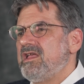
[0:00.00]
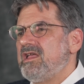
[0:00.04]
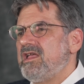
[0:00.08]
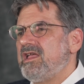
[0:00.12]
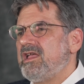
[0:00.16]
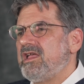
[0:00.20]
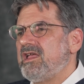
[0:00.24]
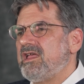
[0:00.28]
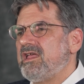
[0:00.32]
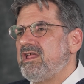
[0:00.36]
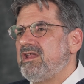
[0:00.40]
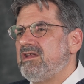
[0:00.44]

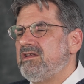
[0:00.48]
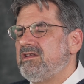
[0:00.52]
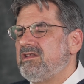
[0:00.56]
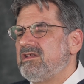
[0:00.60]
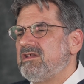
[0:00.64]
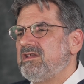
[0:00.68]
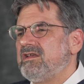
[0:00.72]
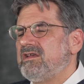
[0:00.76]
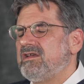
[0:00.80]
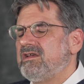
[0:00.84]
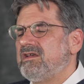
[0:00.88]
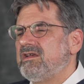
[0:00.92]
And
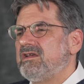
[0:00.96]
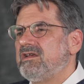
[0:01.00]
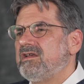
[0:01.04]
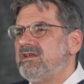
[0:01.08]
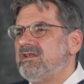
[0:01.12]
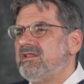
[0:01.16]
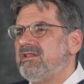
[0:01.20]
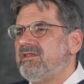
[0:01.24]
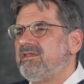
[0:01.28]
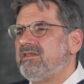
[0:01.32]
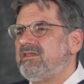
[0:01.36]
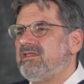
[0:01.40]

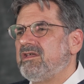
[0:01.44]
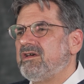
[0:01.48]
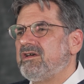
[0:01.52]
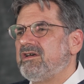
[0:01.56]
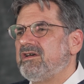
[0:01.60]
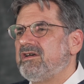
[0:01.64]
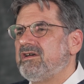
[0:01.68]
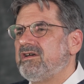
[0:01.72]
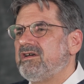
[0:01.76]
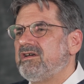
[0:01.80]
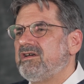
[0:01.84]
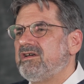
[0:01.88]

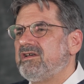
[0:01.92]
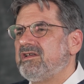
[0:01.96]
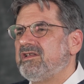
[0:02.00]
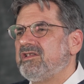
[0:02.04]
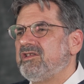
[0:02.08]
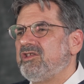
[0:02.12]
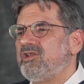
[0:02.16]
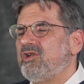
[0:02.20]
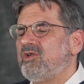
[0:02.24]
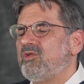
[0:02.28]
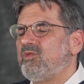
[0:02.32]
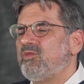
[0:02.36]

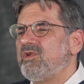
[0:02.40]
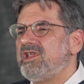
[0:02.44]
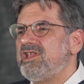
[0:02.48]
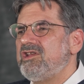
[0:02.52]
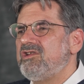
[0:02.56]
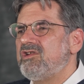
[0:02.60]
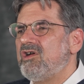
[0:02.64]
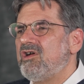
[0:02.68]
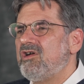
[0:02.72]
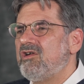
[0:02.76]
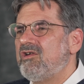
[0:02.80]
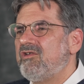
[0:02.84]
we
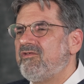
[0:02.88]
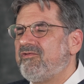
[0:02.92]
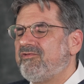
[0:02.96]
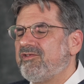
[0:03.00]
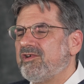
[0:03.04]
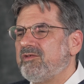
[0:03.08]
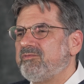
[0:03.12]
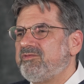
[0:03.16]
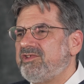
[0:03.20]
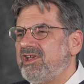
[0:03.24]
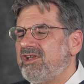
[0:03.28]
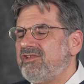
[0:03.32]
know
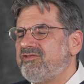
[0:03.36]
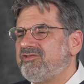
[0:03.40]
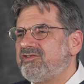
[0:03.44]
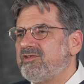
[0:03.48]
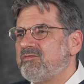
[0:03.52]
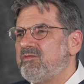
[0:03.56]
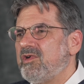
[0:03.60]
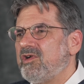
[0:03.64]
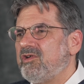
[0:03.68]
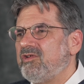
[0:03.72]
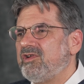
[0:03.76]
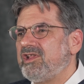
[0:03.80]
from
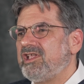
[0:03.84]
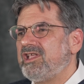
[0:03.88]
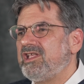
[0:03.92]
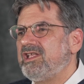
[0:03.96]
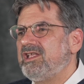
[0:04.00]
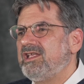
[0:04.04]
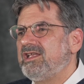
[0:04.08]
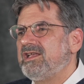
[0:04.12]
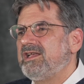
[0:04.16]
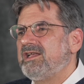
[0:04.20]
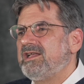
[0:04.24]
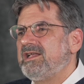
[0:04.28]

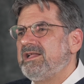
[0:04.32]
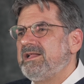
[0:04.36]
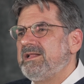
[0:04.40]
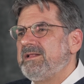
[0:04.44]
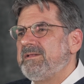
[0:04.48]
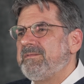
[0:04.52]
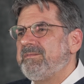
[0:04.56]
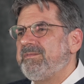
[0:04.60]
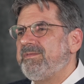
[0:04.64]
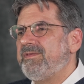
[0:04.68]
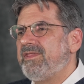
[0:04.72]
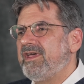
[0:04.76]
testimony
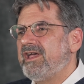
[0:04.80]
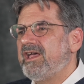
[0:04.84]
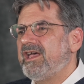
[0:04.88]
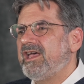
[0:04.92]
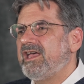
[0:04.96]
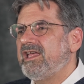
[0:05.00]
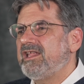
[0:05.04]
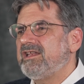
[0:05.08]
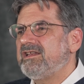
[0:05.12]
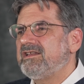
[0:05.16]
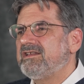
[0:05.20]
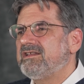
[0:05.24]

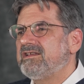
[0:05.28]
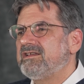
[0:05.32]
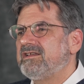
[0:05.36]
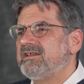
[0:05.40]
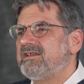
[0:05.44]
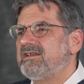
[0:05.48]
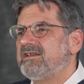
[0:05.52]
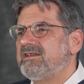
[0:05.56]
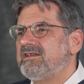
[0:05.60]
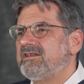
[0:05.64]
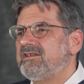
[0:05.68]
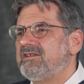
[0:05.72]
that
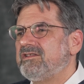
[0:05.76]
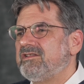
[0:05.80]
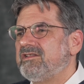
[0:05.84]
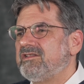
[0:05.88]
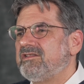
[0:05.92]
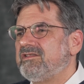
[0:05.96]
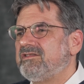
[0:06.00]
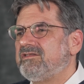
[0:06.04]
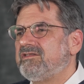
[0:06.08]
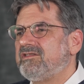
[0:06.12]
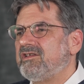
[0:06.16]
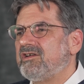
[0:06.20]

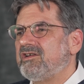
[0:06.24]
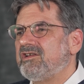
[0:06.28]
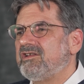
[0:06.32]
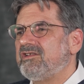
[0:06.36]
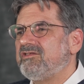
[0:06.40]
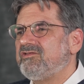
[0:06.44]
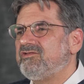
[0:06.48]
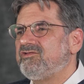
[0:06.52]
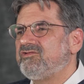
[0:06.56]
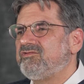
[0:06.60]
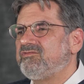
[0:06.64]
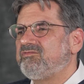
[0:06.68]

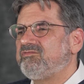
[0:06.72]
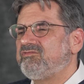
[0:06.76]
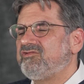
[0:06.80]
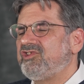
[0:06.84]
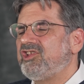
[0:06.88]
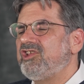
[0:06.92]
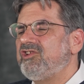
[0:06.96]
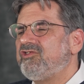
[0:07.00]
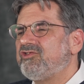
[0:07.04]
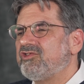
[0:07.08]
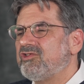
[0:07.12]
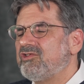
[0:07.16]
the
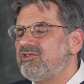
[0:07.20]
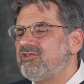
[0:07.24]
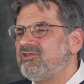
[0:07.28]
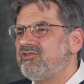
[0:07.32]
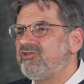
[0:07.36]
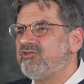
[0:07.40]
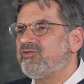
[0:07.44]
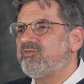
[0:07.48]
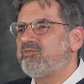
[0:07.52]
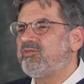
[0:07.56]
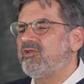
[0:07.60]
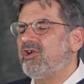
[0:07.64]

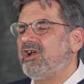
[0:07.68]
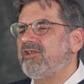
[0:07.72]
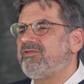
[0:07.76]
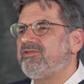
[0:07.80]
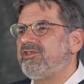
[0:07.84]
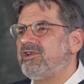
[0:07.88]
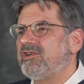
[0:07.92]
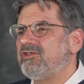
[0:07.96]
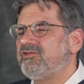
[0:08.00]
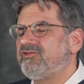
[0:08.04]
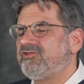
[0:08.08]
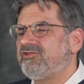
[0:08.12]
teachers brought
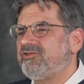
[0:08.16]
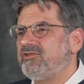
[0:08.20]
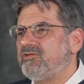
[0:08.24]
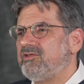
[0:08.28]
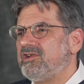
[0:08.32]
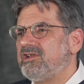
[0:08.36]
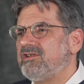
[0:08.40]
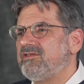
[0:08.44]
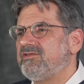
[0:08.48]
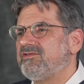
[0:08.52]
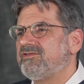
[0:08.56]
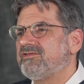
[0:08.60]
their
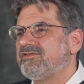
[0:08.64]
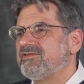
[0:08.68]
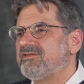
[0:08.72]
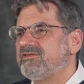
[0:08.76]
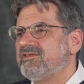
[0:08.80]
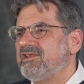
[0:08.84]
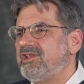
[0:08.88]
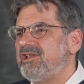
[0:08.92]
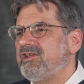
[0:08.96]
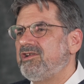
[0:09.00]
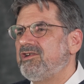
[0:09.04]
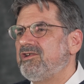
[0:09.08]
students
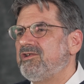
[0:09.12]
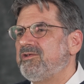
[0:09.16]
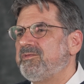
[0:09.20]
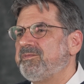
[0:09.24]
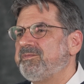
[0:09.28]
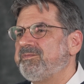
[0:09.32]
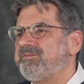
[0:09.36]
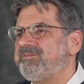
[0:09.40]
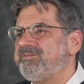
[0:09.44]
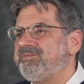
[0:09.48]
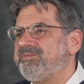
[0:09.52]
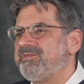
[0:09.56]
here,
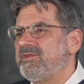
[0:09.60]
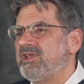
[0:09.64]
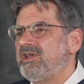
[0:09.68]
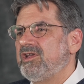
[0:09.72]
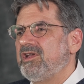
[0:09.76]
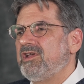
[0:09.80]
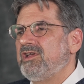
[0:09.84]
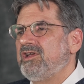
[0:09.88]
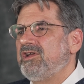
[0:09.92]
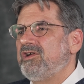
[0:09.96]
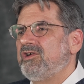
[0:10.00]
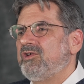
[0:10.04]

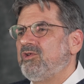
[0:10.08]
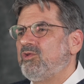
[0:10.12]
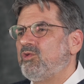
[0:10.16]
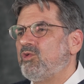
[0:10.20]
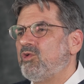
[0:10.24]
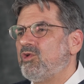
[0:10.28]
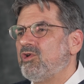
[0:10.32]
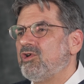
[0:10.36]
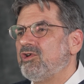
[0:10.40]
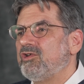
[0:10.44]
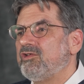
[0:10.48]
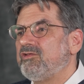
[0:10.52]

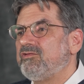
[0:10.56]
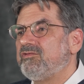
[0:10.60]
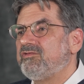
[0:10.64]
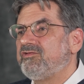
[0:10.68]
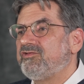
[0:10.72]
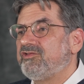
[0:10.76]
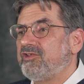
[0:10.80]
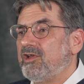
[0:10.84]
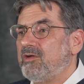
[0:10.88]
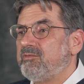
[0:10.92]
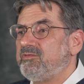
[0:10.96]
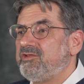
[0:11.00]
or
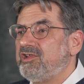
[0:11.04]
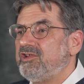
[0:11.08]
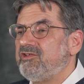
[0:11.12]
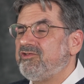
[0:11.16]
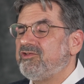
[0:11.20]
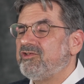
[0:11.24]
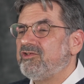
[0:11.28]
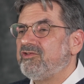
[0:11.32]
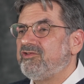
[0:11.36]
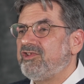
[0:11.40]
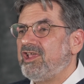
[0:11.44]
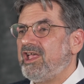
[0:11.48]
some
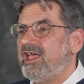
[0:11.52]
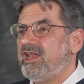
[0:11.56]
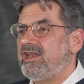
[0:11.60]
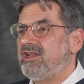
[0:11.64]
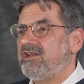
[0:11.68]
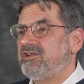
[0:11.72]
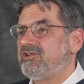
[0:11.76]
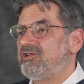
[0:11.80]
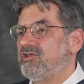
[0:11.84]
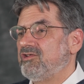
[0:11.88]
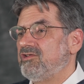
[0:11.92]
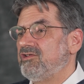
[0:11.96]
teachers had
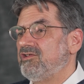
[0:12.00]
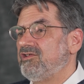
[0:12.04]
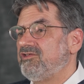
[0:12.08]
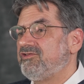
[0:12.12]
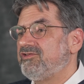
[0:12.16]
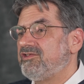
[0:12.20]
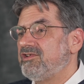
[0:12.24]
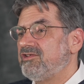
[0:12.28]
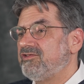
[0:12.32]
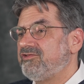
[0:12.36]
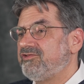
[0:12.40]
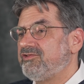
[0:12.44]

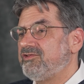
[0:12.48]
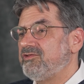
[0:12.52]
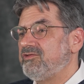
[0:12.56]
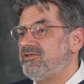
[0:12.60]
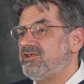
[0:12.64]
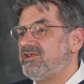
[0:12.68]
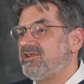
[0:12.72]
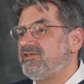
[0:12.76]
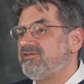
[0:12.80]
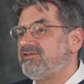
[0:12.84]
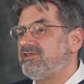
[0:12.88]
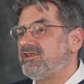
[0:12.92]
encouraged their
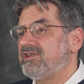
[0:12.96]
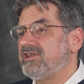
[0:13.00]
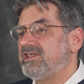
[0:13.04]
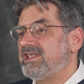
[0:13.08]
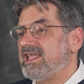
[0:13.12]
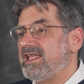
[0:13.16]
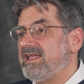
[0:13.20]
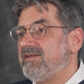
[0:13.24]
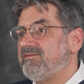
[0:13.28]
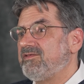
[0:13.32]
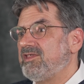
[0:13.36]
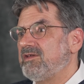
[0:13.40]
students and
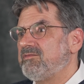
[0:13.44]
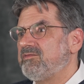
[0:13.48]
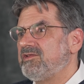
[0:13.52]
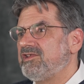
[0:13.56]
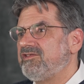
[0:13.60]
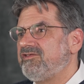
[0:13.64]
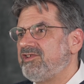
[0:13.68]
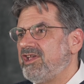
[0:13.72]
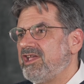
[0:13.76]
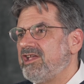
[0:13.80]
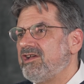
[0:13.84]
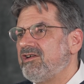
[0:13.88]
gave them
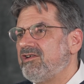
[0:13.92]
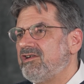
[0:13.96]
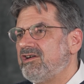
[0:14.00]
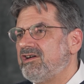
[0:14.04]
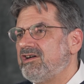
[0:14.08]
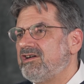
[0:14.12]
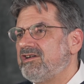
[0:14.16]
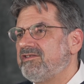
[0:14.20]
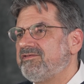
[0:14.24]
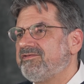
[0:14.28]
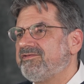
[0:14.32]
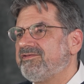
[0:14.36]
the day
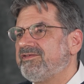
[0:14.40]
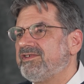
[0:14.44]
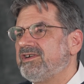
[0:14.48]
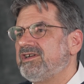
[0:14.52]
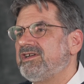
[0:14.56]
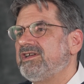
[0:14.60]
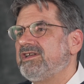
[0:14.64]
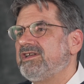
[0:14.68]
off.